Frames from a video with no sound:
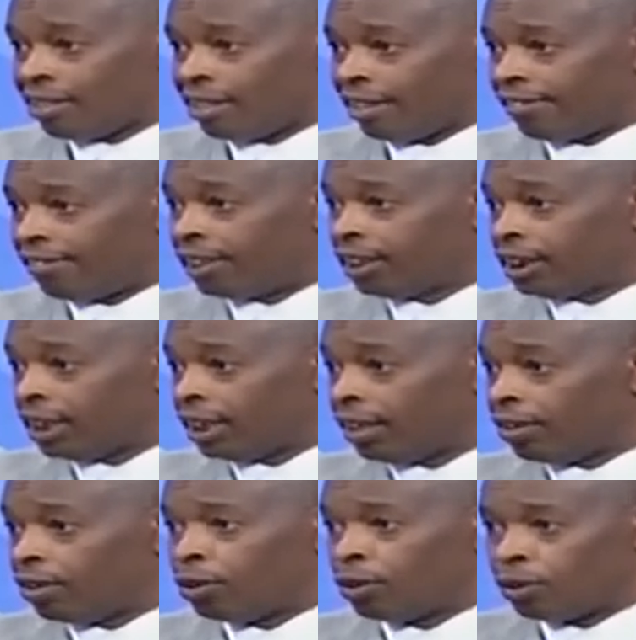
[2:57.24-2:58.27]

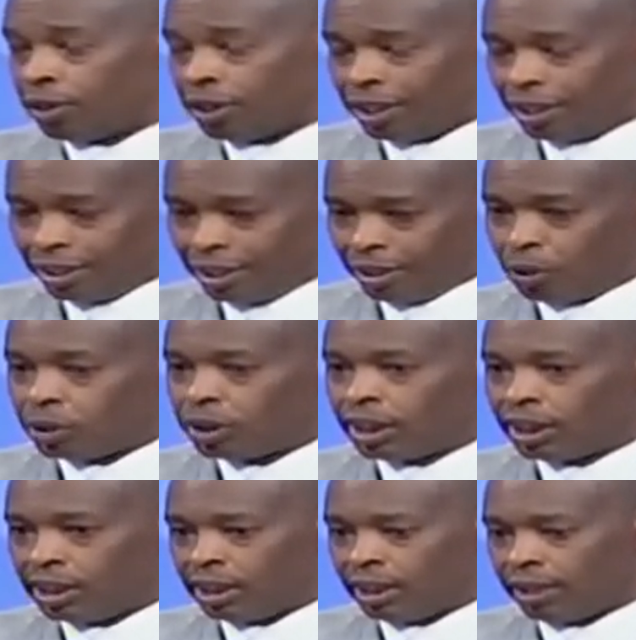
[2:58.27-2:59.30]
Naivasha or the
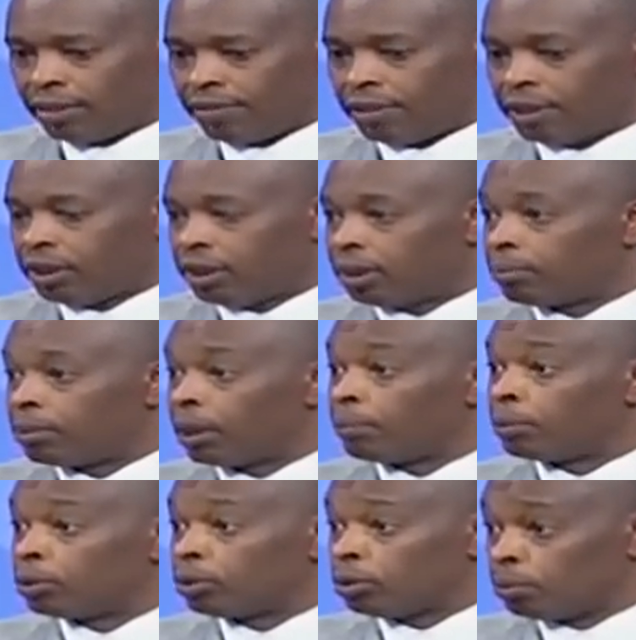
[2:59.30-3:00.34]
audience in Naivasha and be
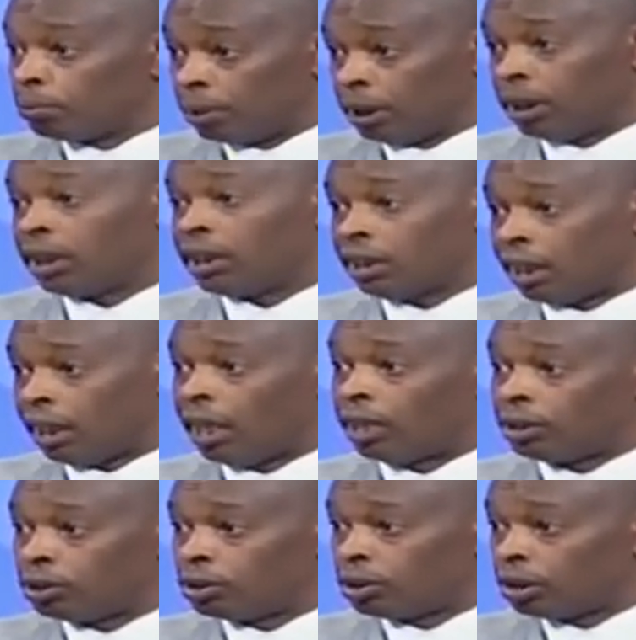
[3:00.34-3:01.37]
able to bring
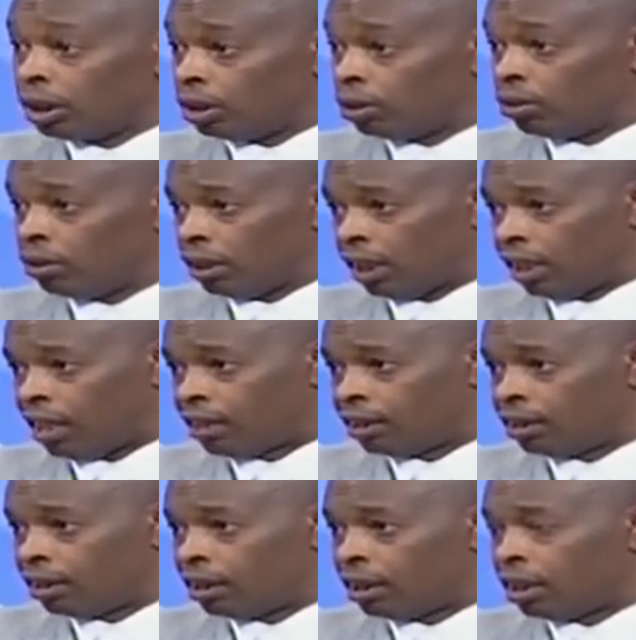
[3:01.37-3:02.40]
international skills in the
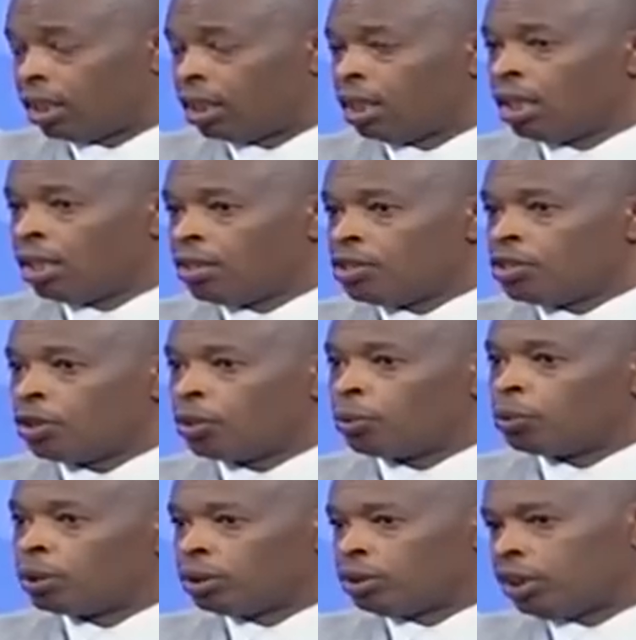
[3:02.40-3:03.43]
country. Mm-hmm. So
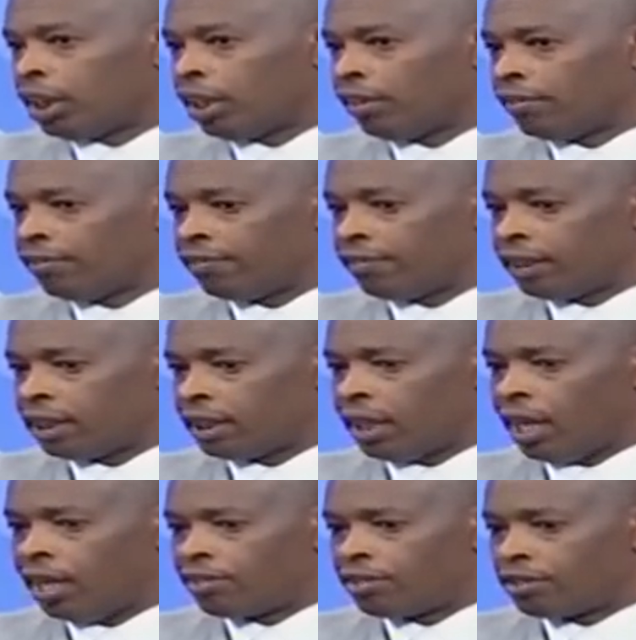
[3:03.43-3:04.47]
we'll save in
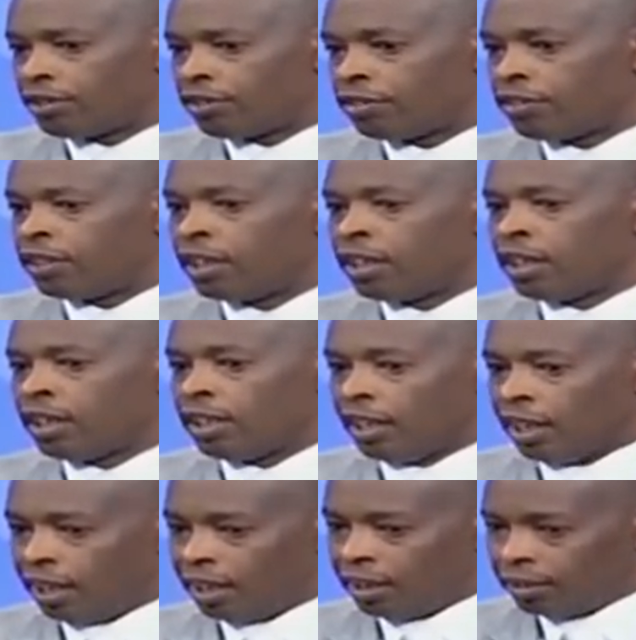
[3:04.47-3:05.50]
terms of
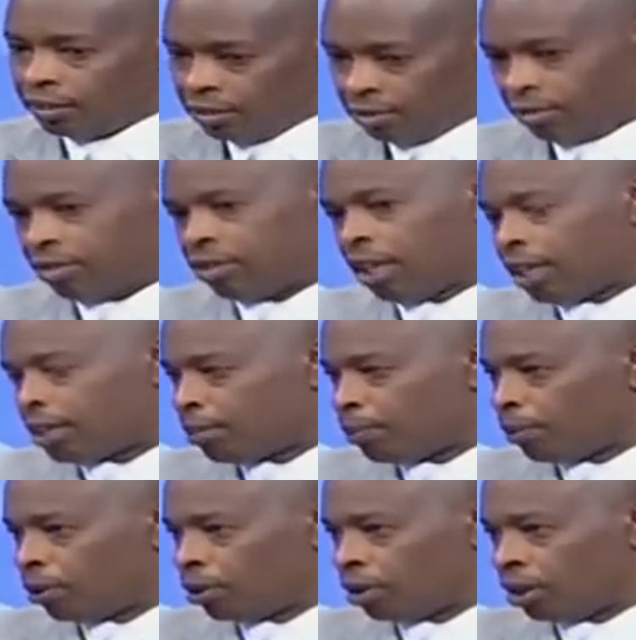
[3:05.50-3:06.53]

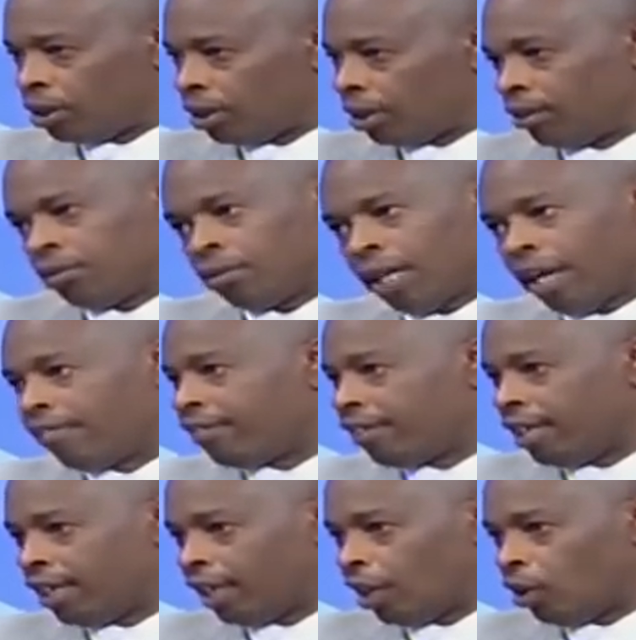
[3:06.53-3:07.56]
transport,
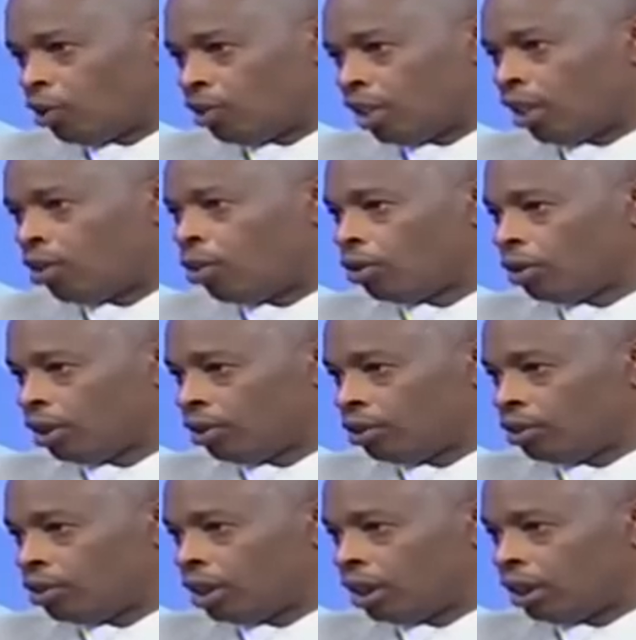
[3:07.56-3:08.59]
everything else that costs
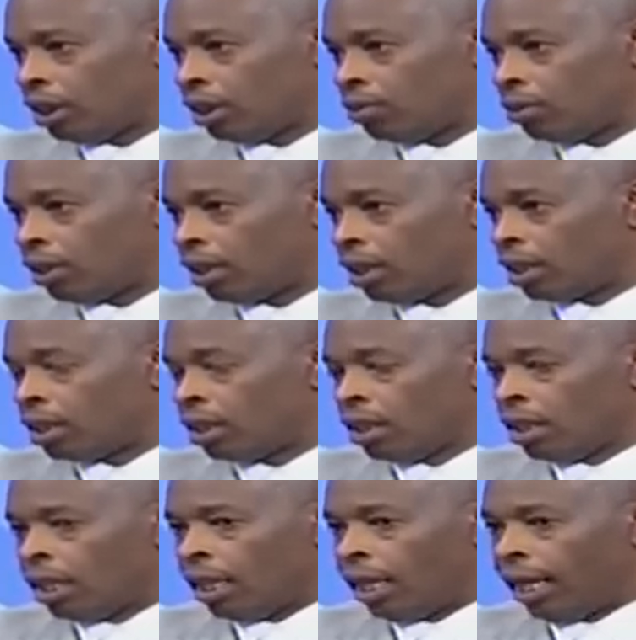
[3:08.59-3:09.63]
associated with it.
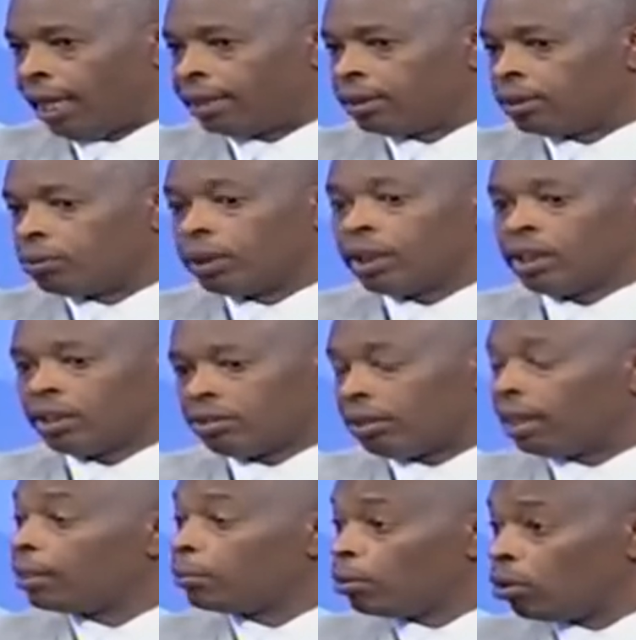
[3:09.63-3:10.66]
And we can
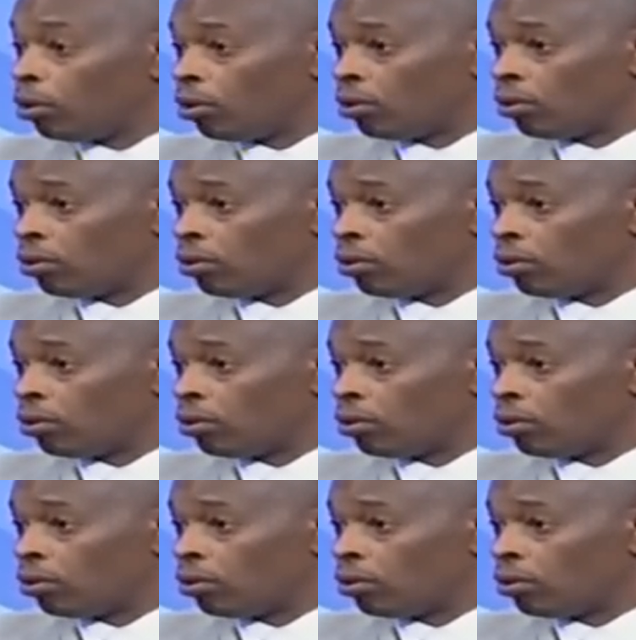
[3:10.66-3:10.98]
train more.